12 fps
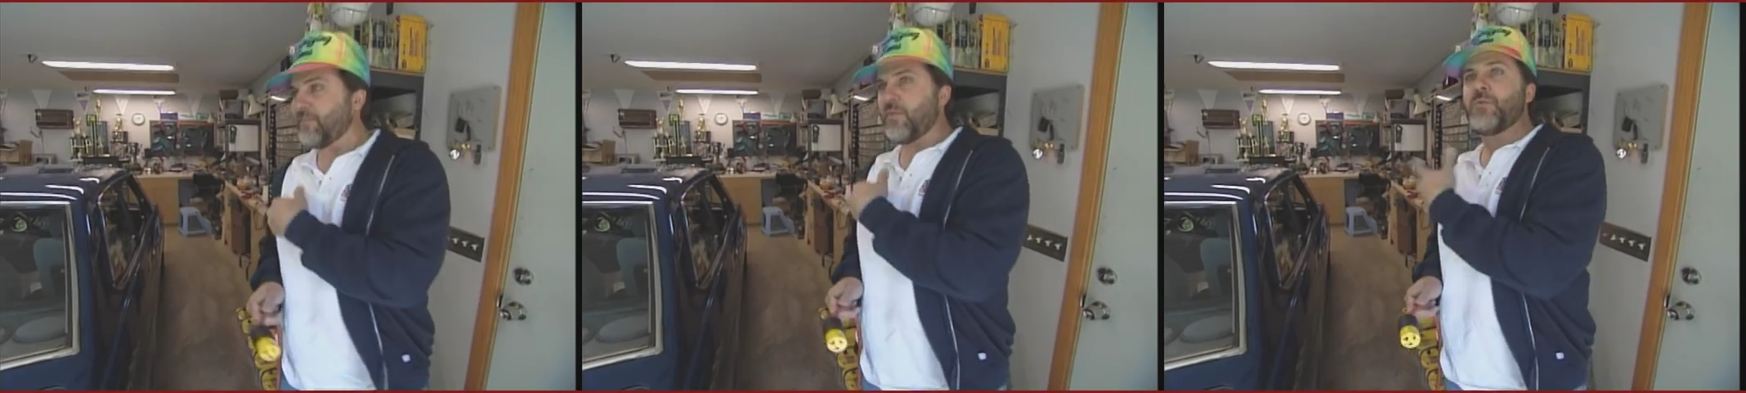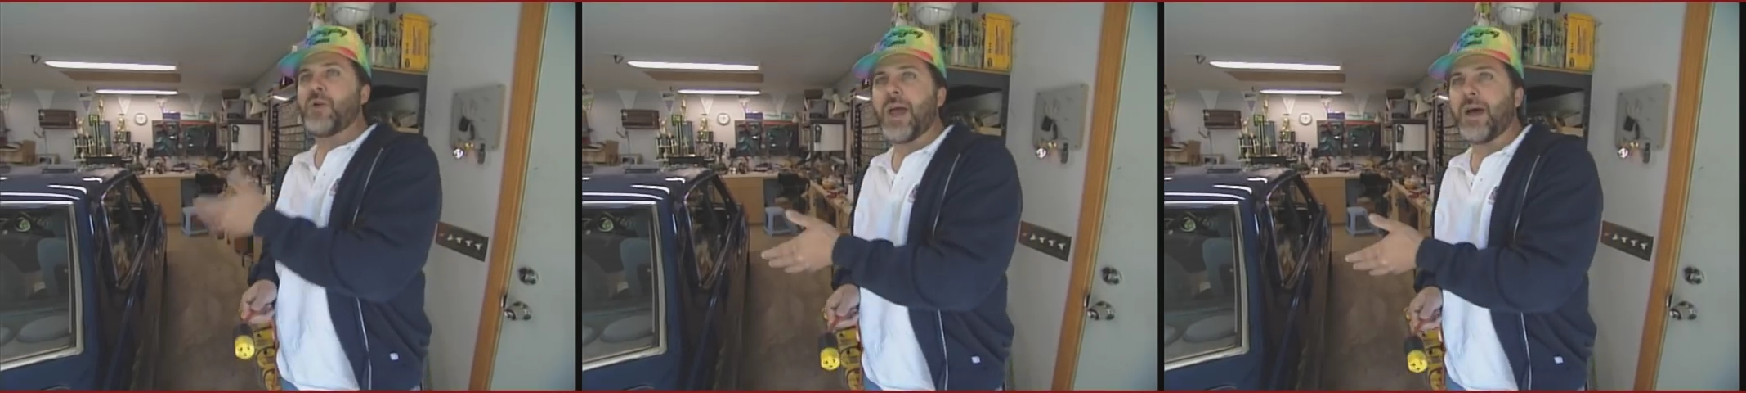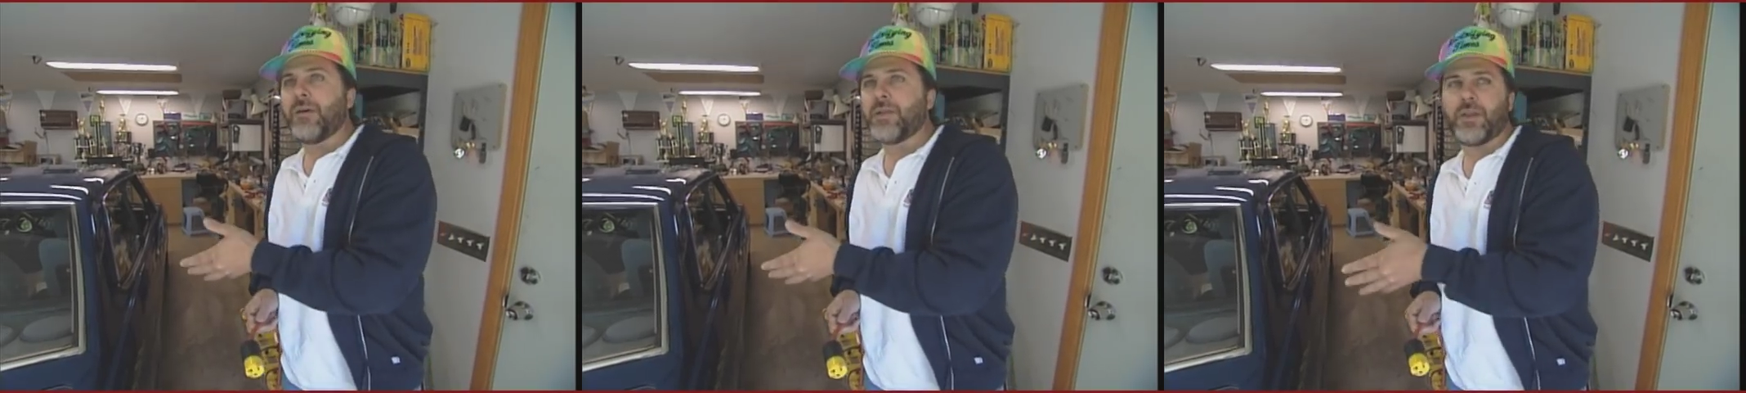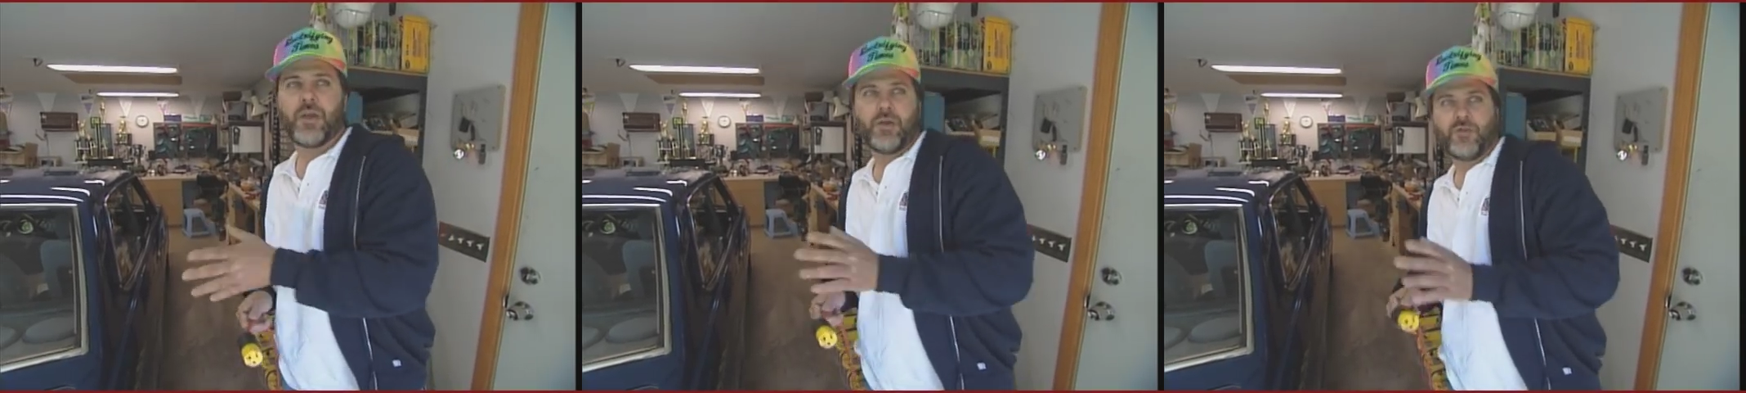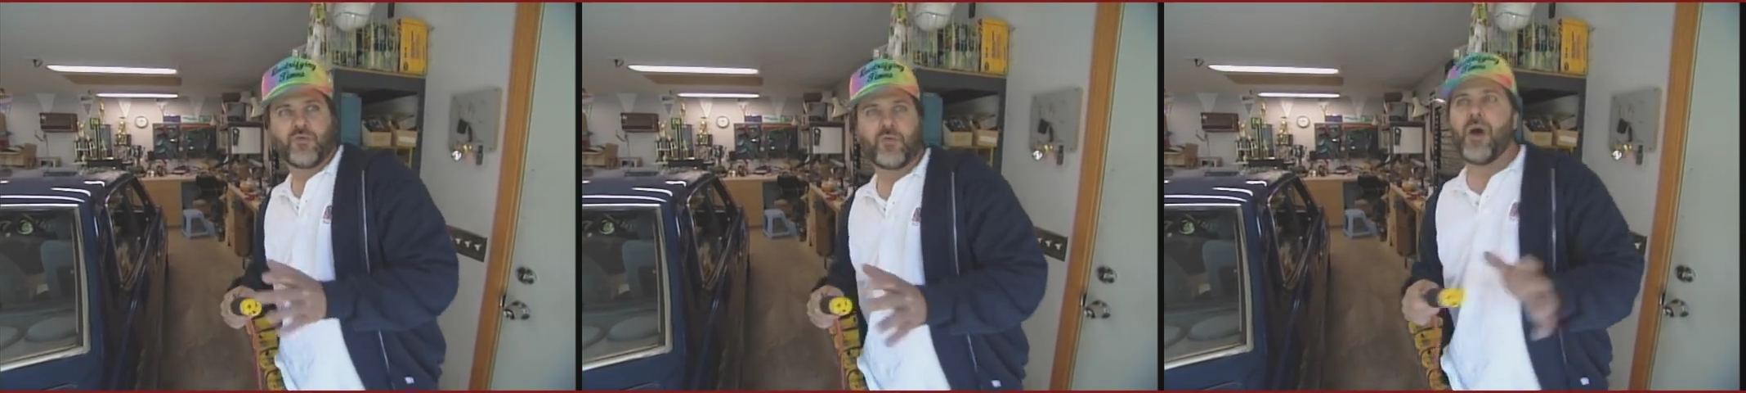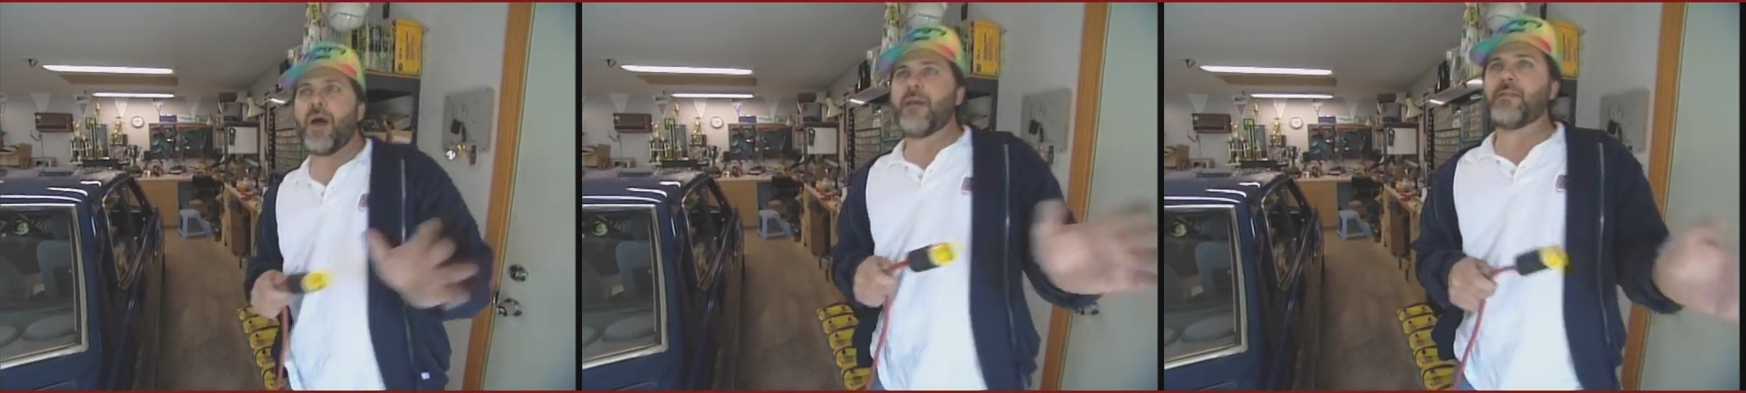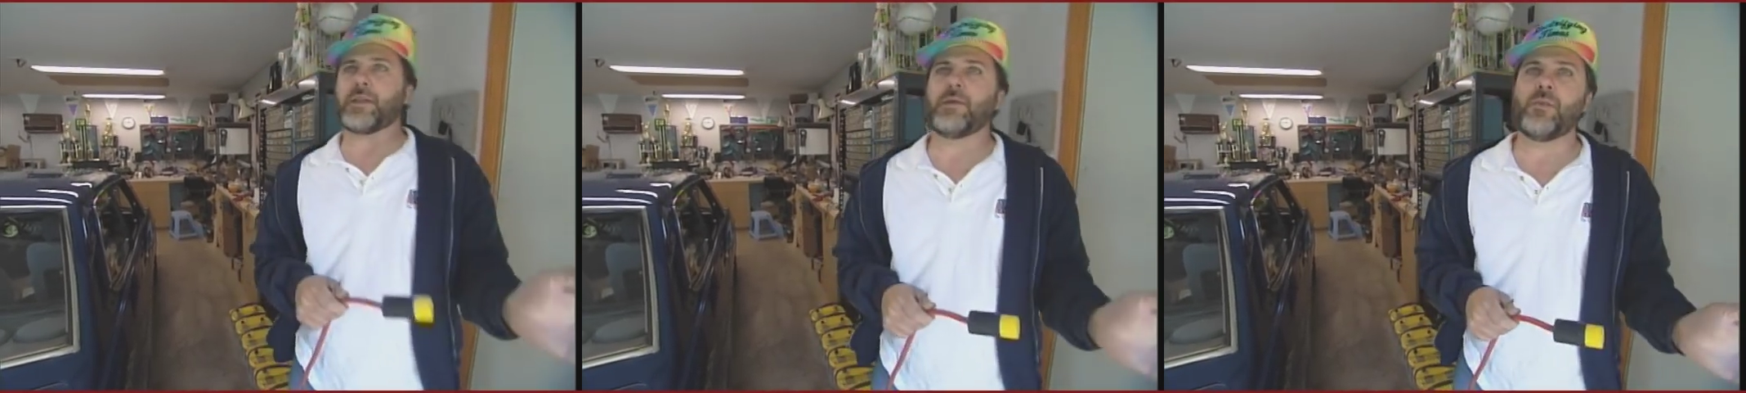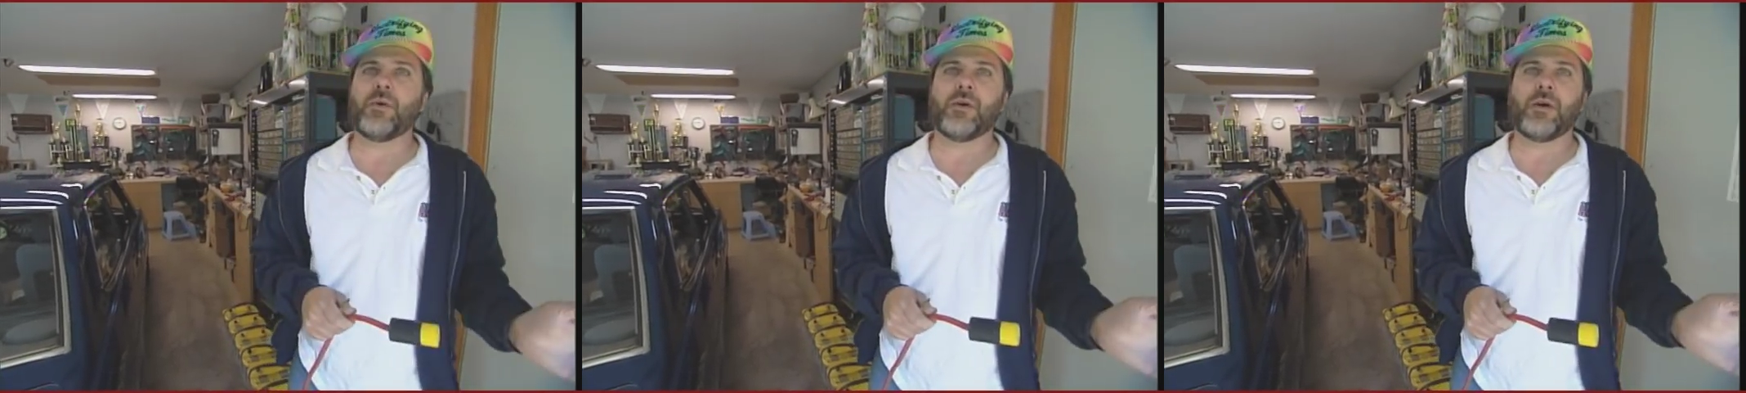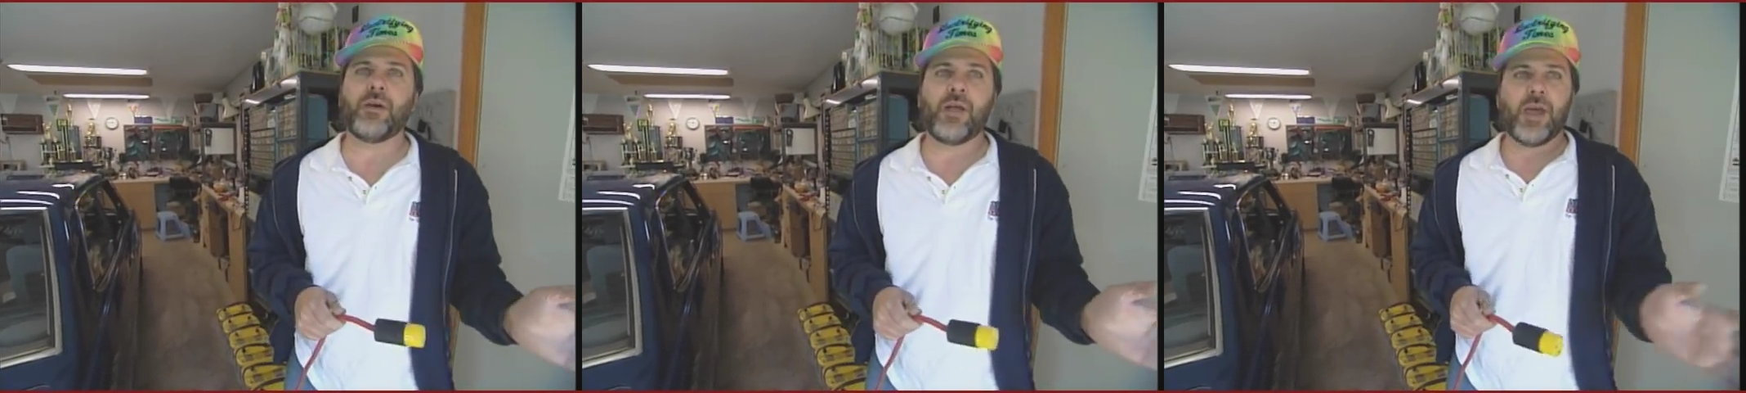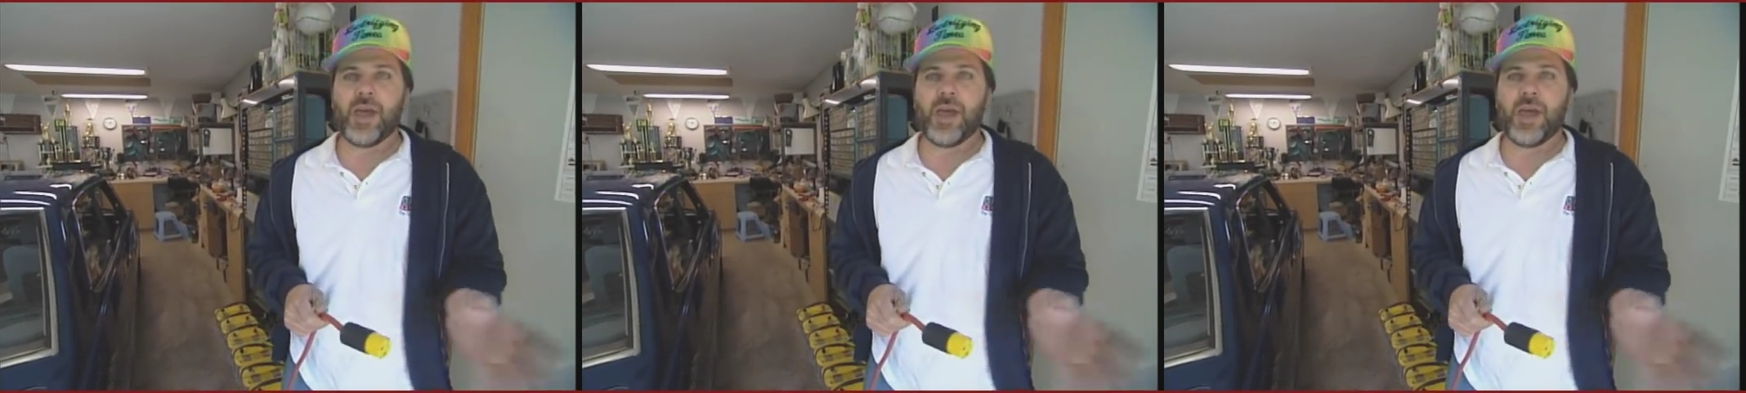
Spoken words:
from your house, drive somewhere,